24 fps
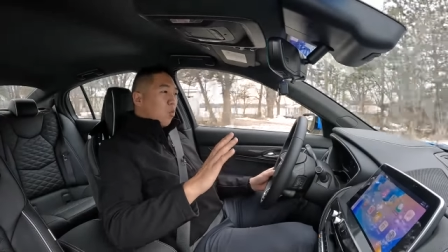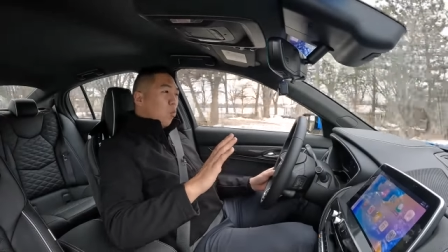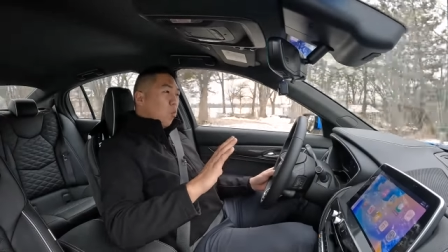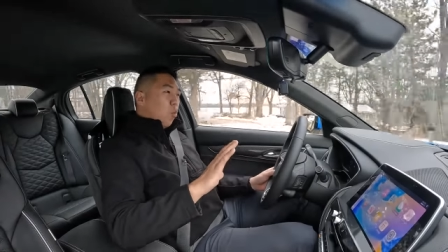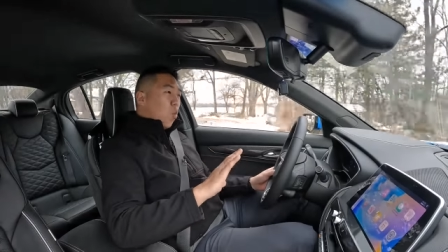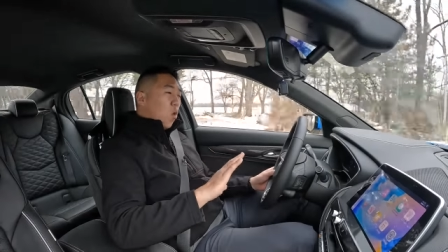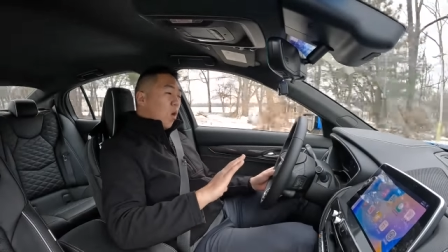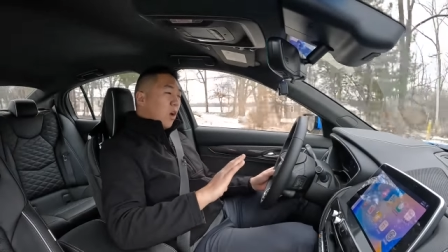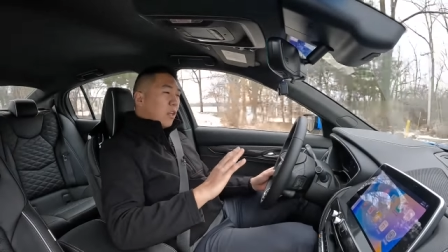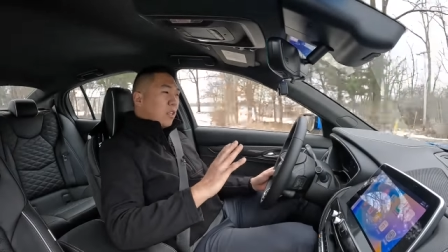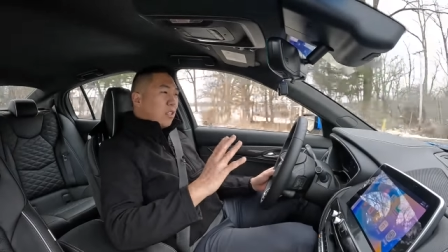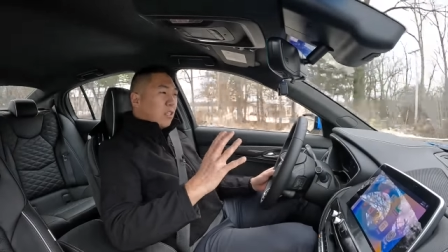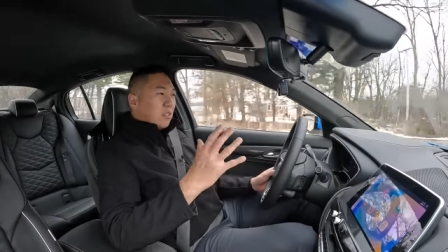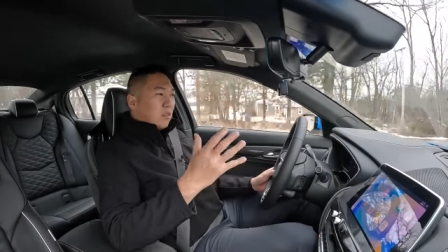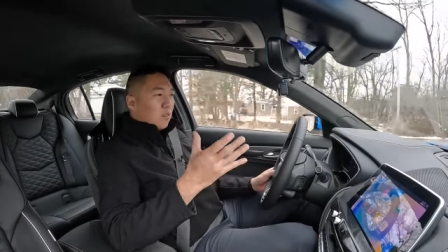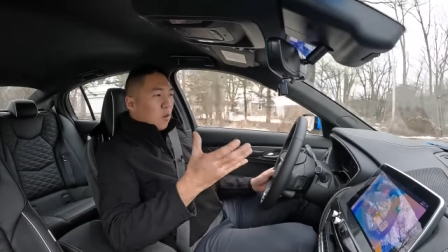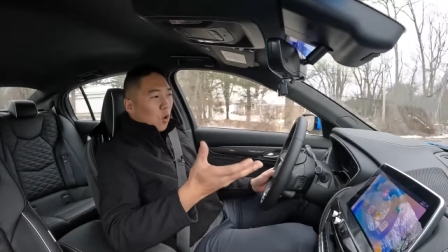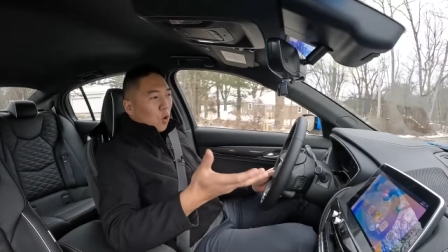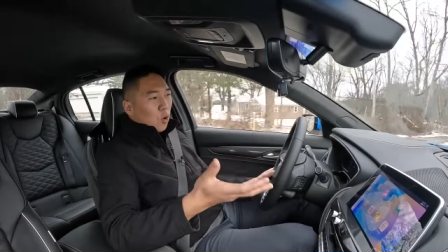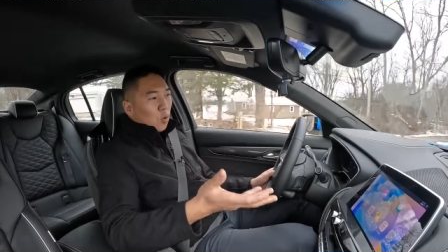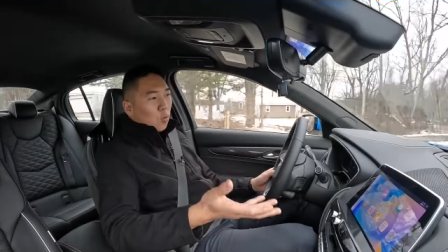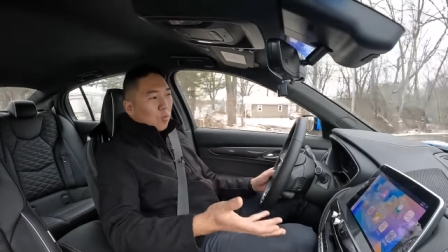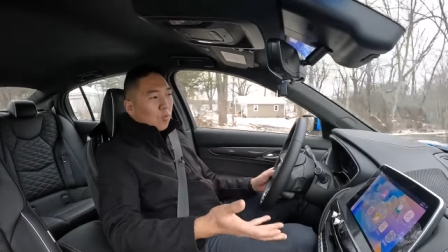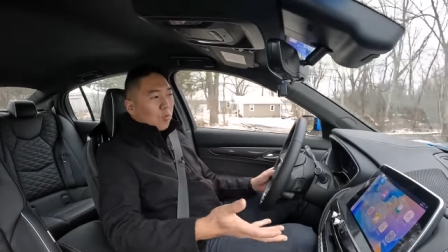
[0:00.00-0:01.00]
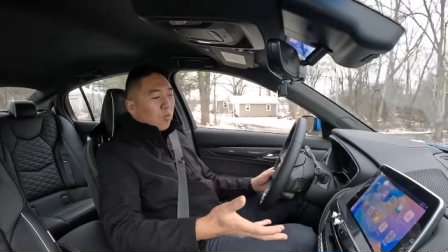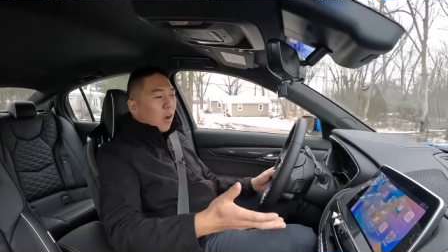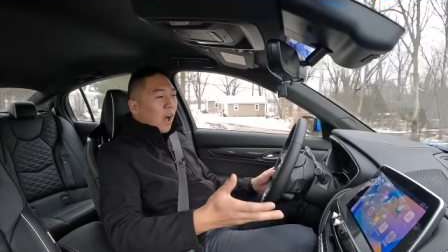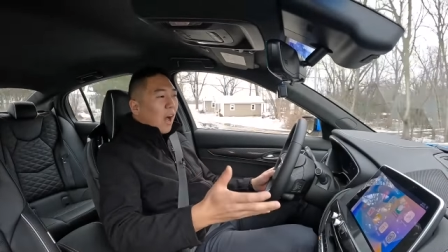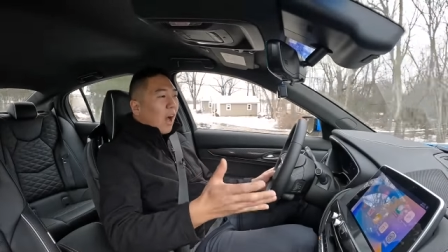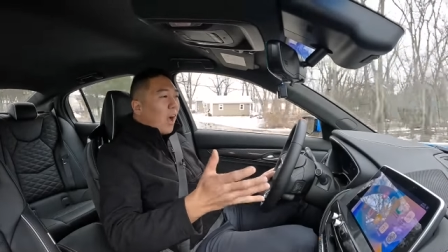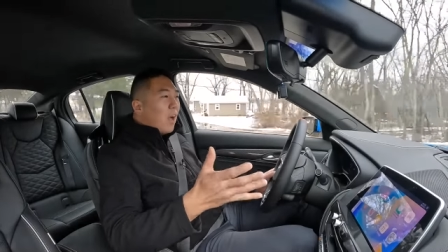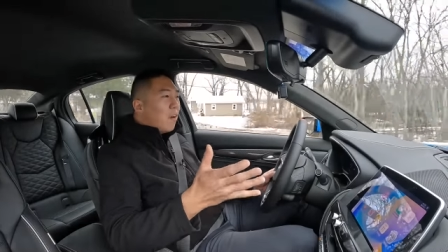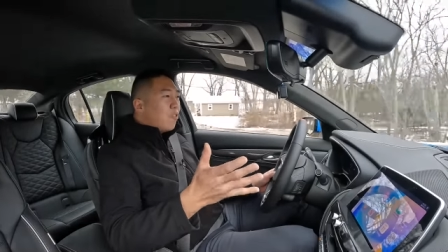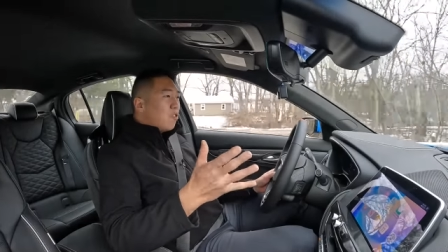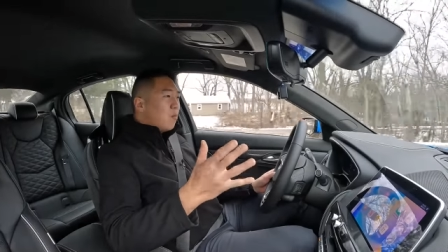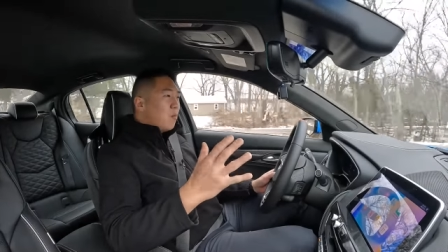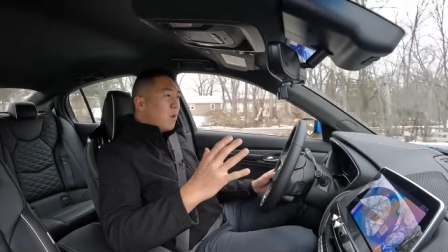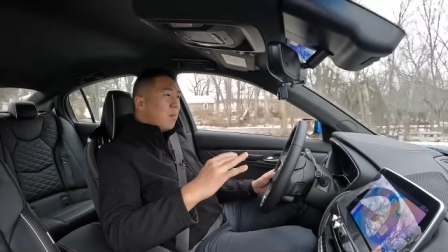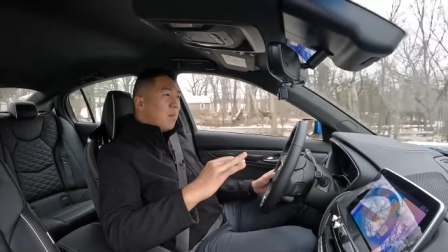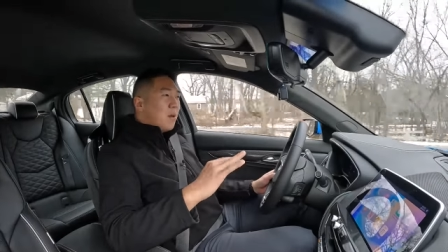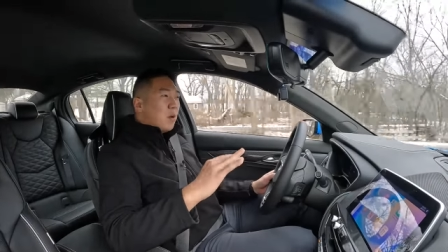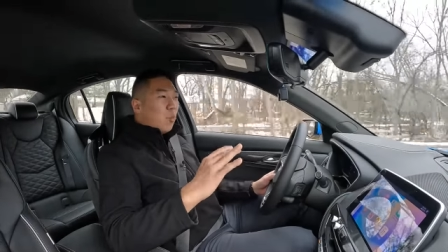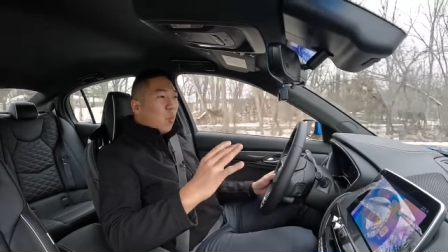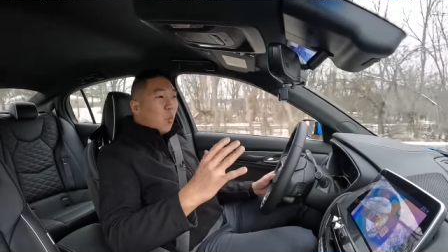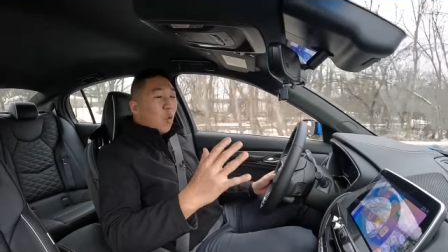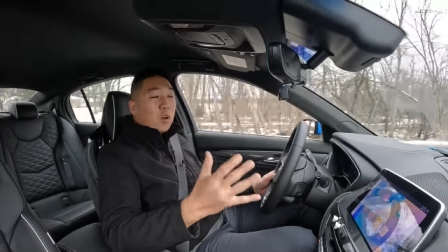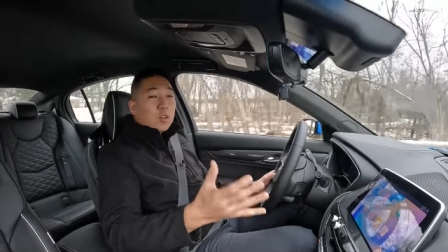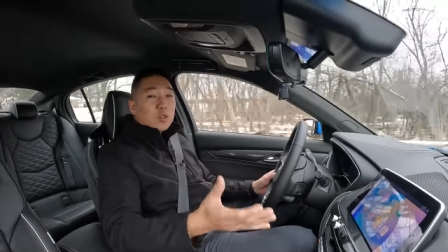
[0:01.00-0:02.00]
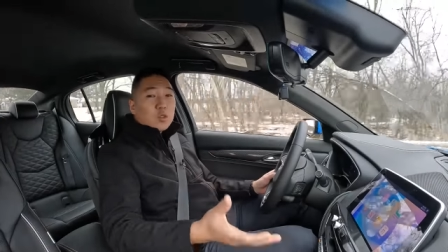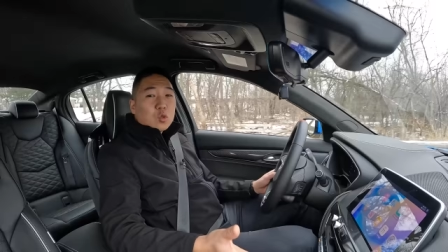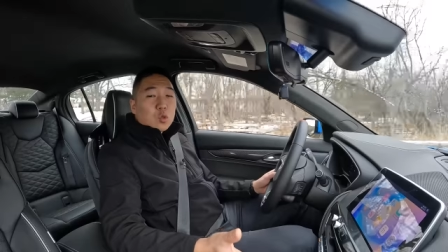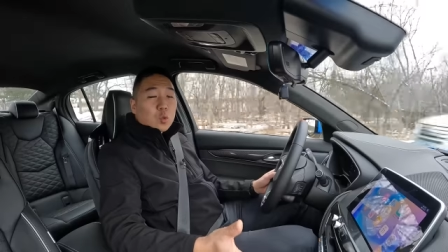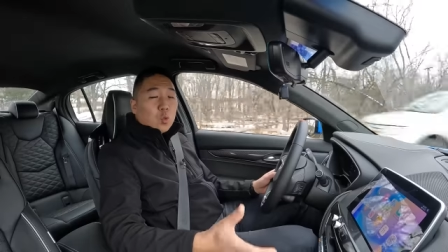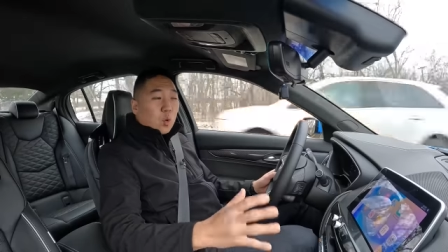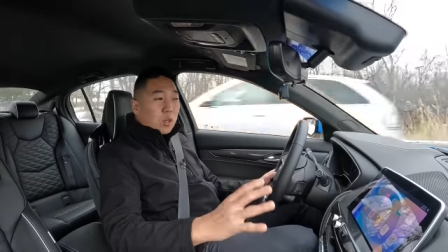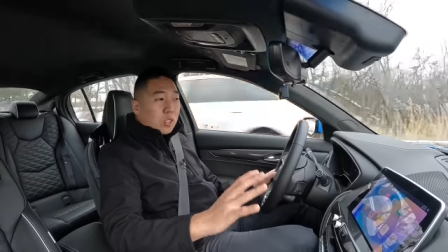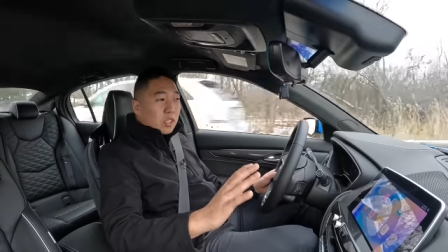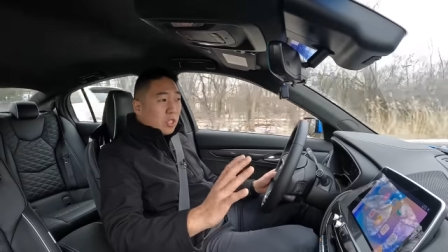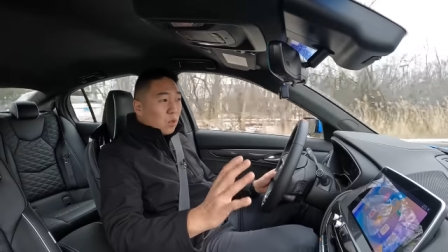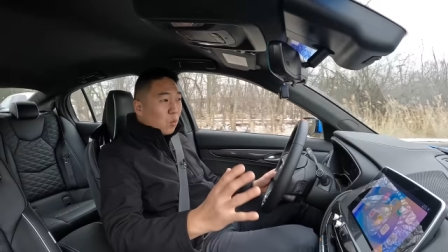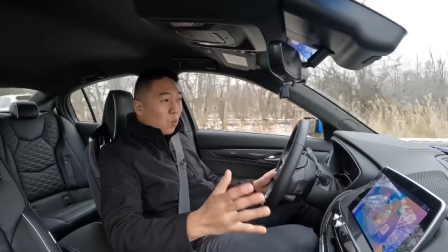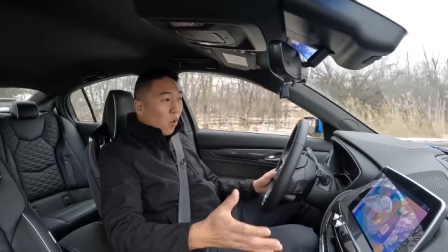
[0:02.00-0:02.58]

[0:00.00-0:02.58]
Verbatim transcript: 105 to maybe 120,